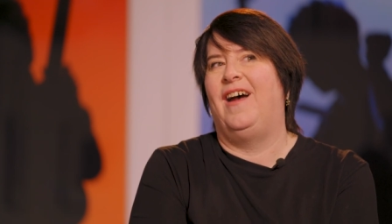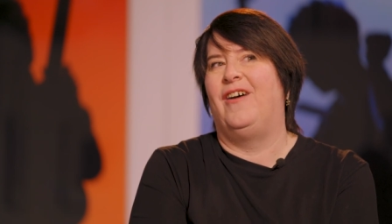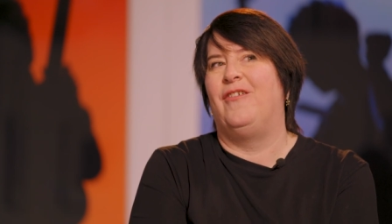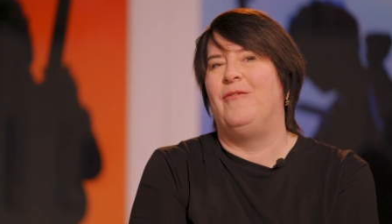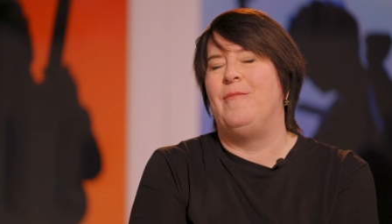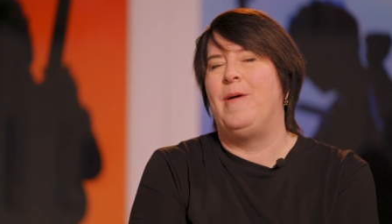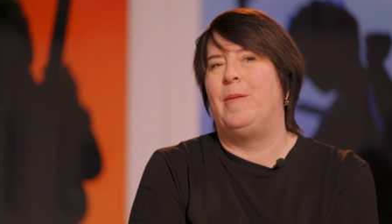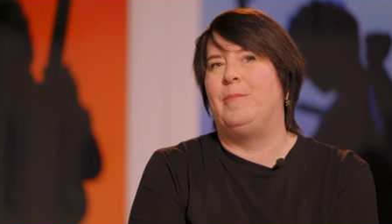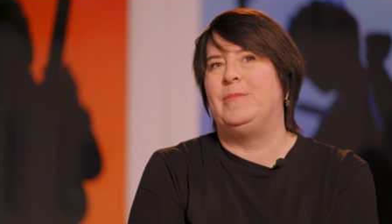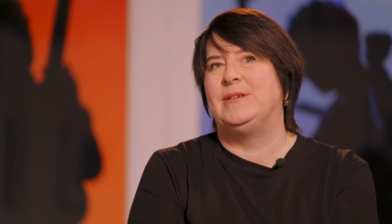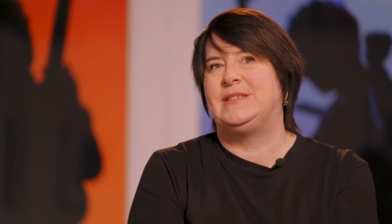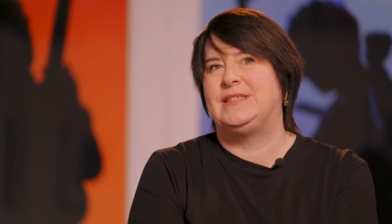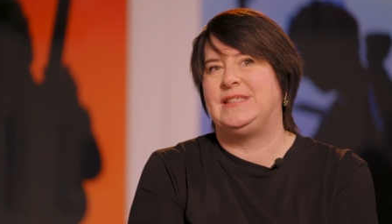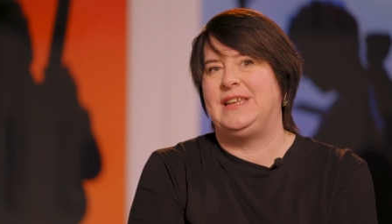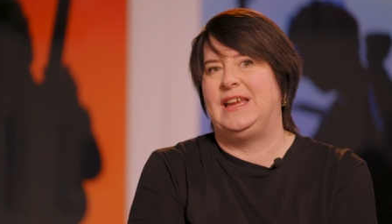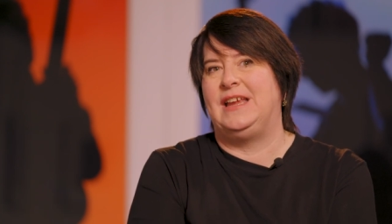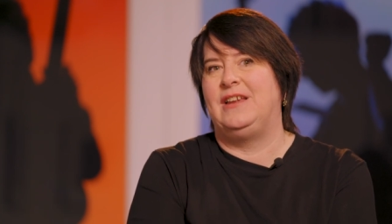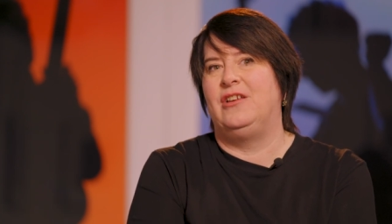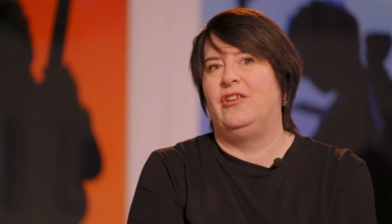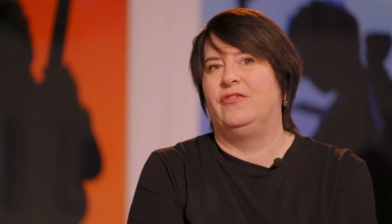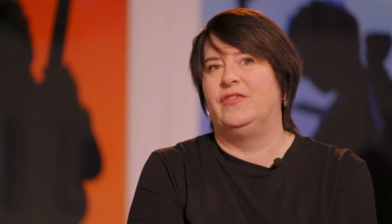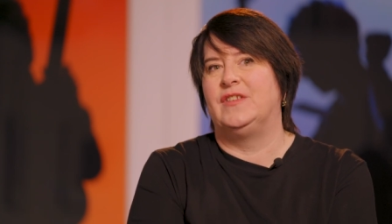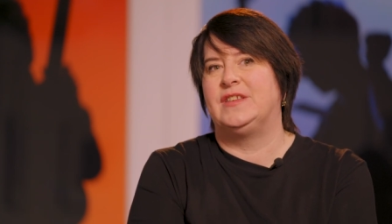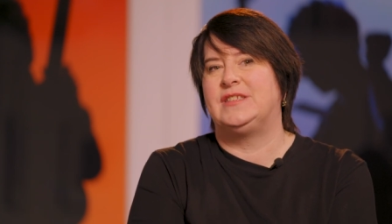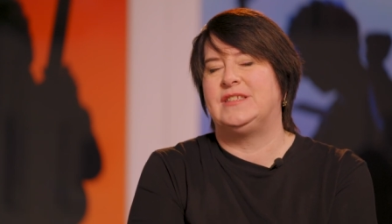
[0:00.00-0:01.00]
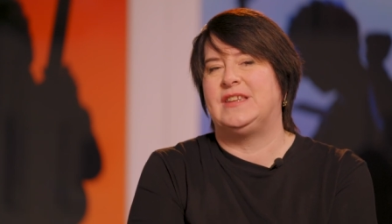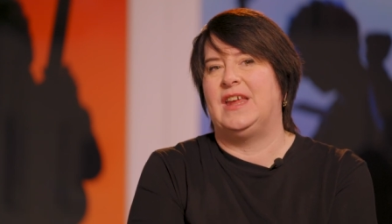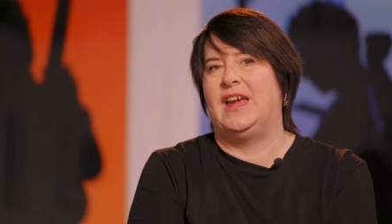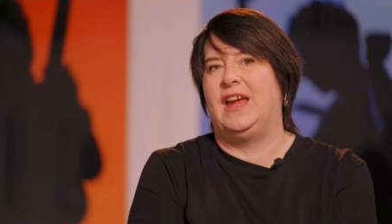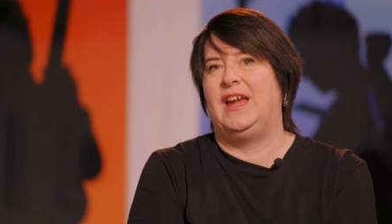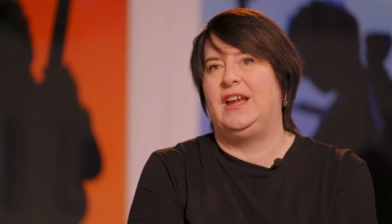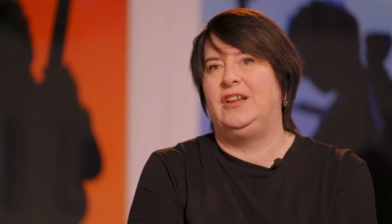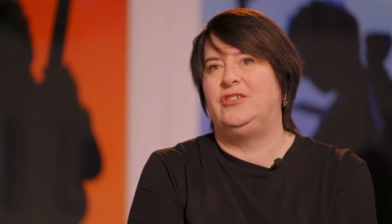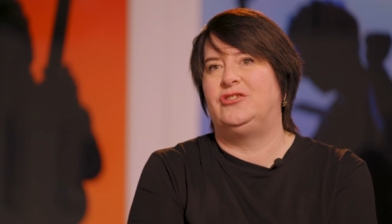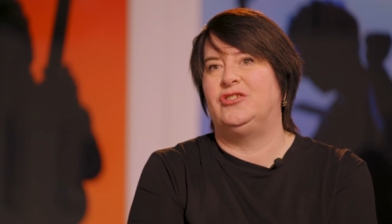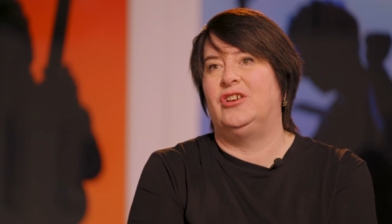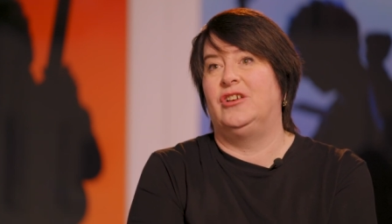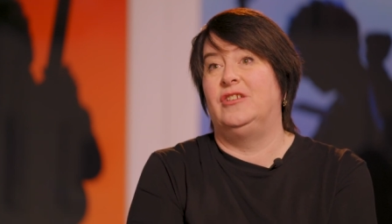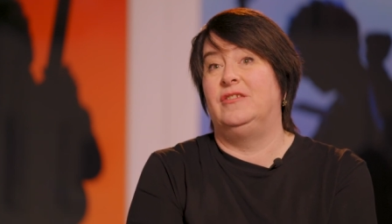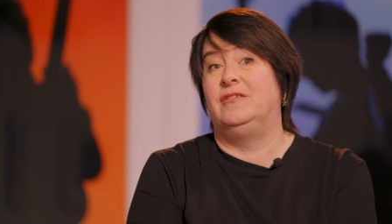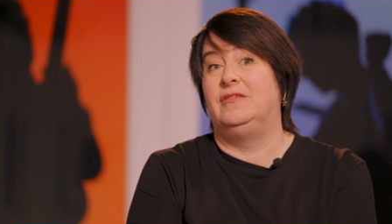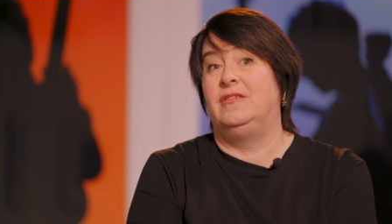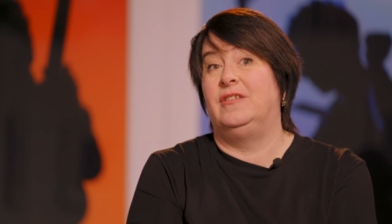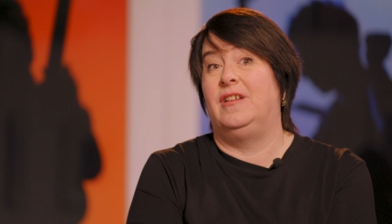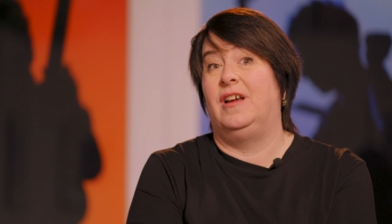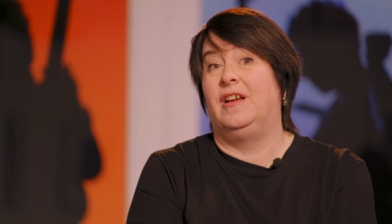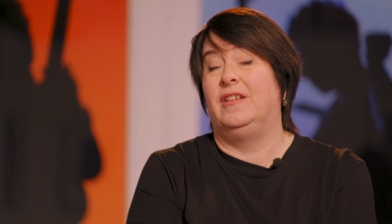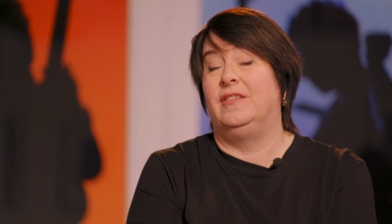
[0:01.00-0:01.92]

I remember sitting on the stage and,